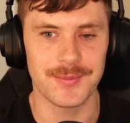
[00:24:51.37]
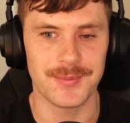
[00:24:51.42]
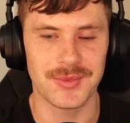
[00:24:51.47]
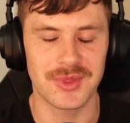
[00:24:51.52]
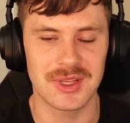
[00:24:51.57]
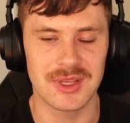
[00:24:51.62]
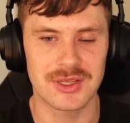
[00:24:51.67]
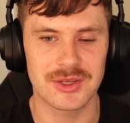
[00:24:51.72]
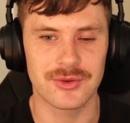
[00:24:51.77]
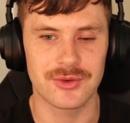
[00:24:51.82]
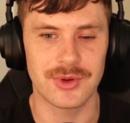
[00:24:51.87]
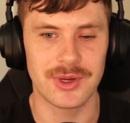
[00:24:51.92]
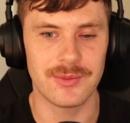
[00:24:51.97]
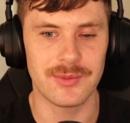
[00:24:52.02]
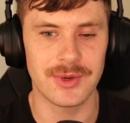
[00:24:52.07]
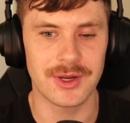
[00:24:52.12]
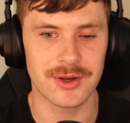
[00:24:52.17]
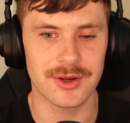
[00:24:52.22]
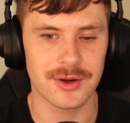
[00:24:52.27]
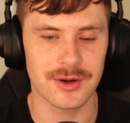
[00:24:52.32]
the screen
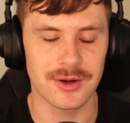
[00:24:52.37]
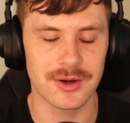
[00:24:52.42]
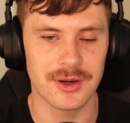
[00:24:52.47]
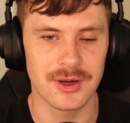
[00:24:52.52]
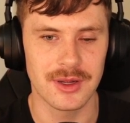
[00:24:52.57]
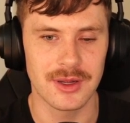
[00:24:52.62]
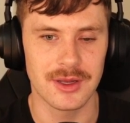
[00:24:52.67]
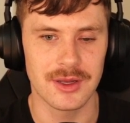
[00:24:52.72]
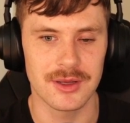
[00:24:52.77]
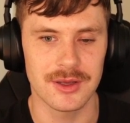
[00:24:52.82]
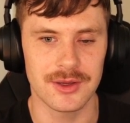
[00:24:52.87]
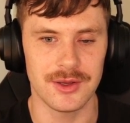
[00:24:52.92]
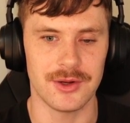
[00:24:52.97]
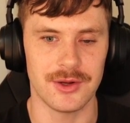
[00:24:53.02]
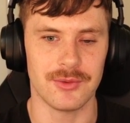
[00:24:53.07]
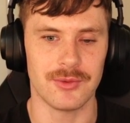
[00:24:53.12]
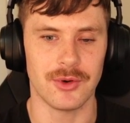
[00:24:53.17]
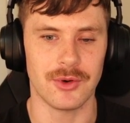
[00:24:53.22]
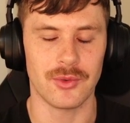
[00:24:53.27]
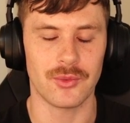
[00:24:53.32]
reader, you know,
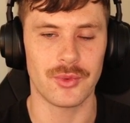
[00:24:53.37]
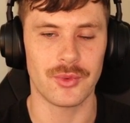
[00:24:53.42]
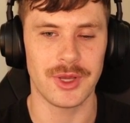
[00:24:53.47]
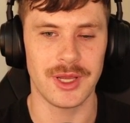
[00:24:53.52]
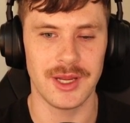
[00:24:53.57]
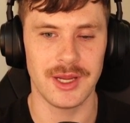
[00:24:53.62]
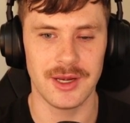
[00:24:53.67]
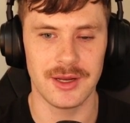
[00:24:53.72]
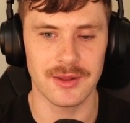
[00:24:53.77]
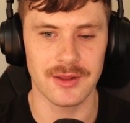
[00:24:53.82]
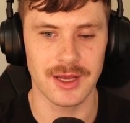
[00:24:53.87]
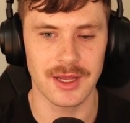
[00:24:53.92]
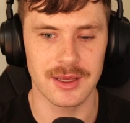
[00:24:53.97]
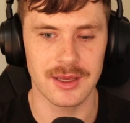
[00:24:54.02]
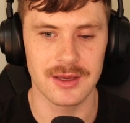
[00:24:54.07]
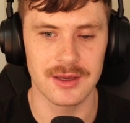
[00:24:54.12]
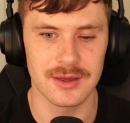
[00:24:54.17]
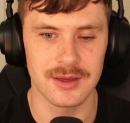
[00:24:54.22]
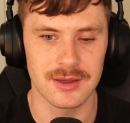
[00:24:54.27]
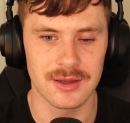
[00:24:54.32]
will read like